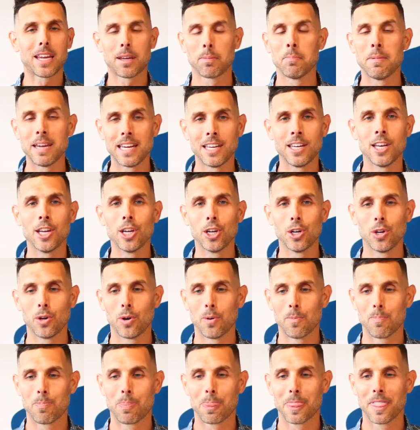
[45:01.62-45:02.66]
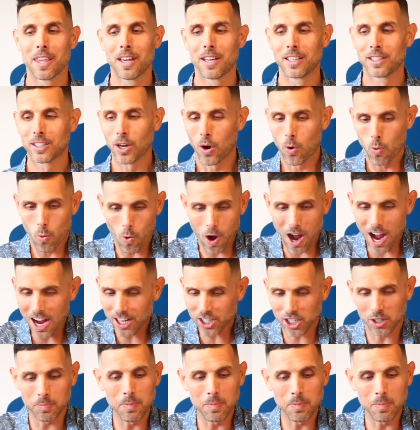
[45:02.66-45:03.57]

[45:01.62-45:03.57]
me new, to wash